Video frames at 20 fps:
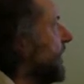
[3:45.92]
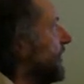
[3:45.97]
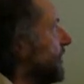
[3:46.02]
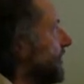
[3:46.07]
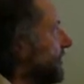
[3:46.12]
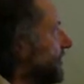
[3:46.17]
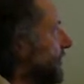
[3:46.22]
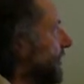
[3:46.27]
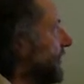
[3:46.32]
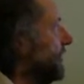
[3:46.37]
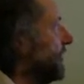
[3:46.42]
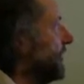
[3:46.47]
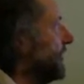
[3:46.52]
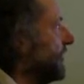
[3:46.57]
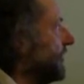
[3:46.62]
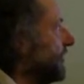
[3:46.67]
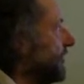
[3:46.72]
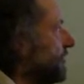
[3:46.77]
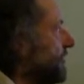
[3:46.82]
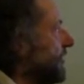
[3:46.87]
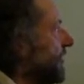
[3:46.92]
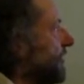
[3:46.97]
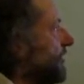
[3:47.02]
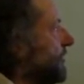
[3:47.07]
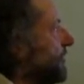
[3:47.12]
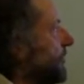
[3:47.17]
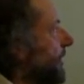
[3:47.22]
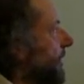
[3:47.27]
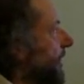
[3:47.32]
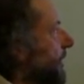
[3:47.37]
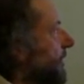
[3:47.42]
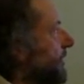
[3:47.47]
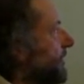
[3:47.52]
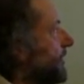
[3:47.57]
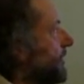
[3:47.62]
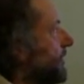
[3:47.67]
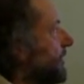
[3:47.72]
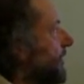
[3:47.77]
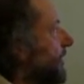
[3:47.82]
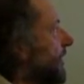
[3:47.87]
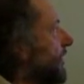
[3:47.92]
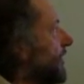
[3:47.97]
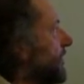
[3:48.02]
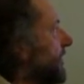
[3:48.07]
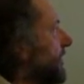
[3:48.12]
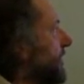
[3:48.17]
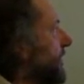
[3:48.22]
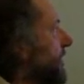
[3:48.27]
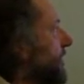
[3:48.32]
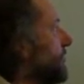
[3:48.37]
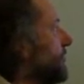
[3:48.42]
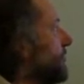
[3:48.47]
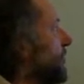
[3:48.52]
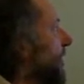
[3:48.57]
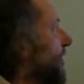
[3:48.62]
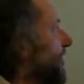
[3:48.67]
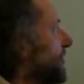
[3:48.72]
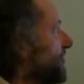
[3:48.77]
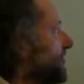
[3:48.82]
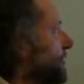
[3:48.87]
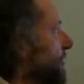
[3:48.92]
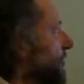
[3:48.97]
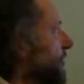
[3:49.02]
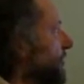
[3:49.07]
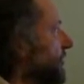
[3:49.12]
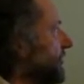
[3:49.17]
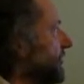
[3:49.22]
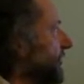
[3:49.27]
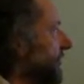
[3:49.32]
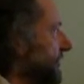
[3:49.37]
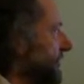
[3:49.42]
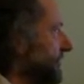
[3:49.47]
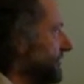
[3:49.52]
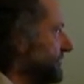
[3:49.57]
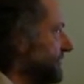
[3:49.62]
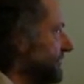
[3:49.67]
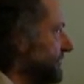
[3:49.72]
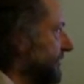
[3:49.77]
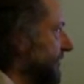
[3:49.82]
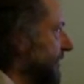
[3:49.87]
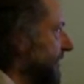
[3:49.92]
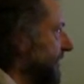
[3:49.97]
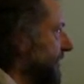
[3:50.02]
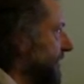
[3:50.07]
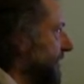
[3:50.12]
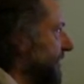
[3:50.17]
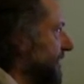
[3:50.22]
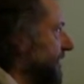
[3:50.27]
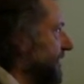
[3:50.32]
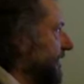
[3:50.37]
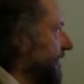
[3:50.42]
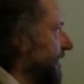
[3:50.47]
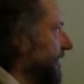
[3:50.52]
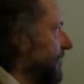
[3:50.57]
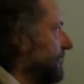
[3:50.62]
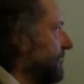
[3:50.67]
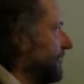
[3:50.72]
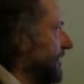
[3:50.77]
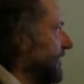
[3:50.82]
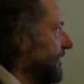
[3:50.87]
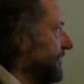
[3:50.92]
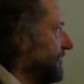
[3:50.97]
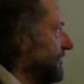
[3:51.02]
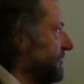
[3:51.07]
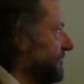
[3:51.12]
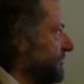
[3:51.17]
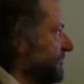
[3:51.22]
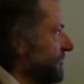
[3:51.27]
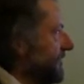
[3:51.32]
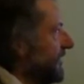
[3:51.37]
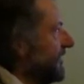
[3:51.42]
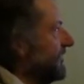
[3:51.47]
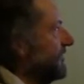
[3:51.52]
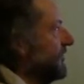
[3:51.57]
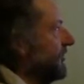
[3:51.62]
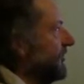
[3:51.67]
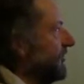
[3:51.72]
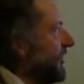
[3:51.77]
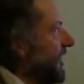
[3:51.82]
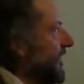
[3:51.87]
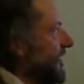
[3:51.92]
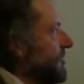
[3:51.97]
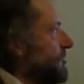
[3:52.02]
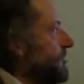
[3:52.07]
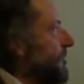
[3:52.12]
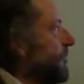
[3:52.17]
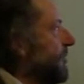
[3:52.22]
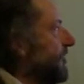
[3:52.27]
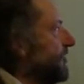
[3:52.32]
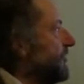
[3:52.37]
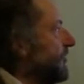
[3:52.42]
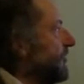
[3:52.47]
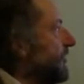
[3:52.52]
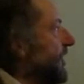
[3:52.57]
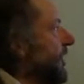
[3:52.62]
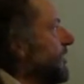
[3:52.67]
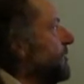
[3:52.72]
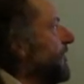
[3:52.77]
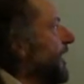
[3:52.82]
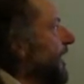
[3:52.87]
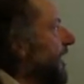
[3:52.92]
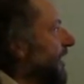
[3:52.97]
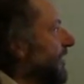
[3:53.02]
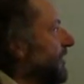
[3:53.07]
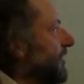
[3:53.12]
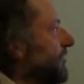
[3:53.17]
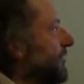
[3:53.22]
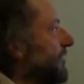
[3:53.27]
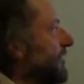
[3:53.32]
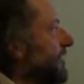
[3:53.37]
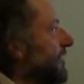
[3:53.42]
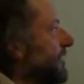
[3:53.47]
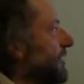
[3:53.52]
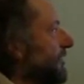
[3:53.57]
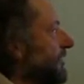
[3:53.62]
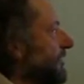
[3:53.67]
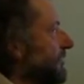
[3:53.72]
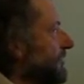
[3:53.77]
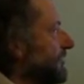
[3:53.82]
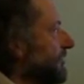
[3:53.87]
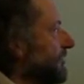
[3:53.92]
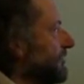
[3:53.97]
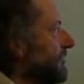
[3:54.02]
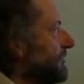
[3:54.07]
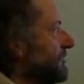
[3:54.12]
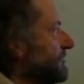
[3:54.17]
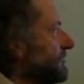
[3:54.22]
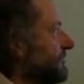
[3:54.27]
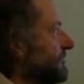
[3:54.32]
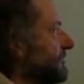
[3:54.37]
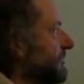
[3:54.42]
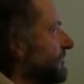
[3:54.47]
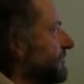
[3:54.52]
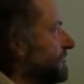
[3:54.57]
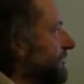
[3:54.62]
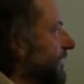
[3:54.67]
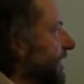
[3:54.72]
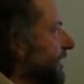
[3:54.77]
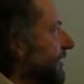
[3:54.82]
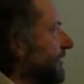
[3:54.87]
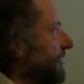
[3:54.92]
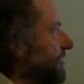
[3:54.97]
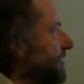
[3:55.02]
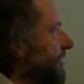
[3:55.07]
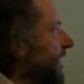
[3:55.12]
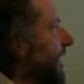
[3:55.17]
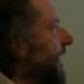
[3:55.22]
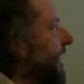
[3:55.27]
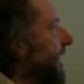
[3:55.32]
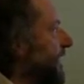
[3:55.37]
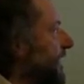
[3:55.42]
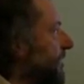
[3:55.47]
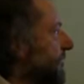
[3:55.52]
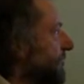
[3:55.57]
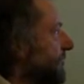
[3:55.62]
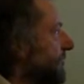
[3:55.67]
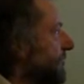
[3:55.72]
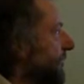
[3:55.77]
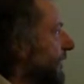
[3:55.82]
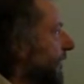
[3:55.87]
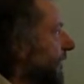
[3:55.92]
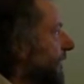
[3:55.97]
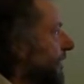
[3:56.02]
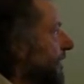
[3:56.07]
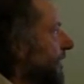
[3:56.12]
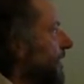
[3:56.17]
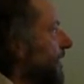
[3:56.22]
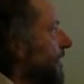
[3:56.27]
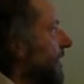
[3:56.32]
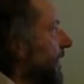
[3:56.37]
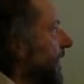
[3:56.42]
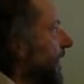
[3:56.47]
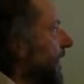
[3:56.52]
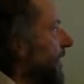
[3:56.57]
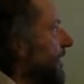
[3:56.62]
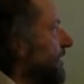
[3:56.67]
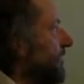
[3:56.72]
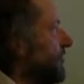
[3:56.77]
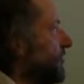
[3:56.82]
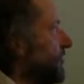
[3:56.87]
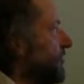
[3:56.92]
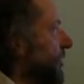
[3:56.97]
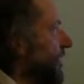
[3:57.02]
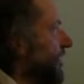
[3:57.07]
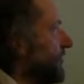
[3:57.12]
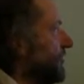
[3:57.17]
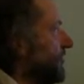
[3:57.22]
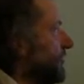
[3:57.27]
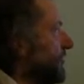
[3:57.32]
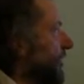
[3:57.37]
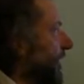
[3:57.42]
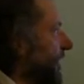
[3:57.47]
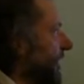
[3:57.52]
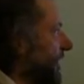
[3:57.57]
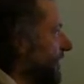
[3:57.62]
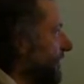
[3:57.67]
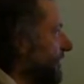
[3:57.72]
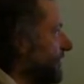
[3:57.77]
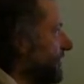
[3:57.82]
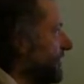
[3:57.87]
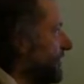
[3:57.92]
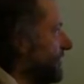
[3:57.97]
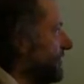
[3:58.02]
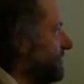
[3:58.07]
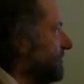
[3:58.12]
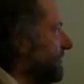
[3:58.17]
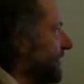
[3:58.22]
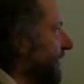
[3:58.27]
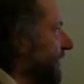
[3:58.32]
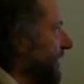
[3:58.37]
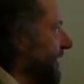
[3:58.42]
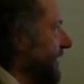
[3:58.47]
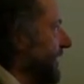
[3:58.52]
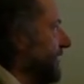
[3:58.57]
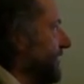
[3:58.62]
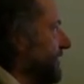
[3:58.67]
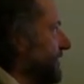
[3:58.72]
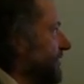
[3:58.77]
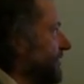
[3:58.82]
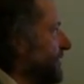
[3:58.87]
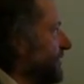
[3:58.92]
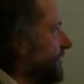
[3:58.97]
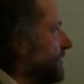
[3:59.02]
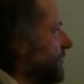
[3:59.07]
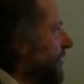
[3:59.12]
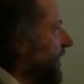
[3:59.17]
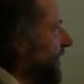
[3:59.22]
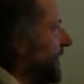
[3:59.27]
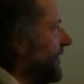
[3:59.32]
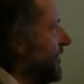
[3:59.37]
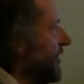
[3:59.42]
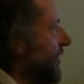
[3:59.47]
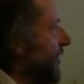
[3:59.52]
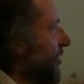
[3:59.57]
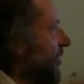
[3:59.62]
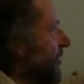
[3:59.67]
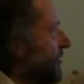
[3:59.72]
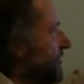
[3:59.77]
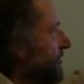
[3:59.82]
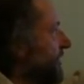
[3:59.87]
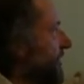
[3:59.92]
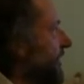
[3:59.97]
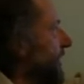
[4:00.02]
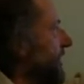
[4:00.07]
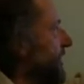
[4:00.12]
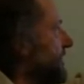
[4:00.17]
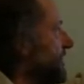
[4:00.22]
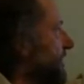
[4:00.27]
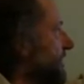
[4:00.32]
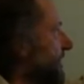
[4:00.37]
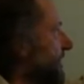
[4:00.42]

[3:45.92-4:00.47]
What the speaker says: The first thing that strikes me is that the red of beautiful is the same, much the same as the girl's colour of hair, and the red of the text, and the red of the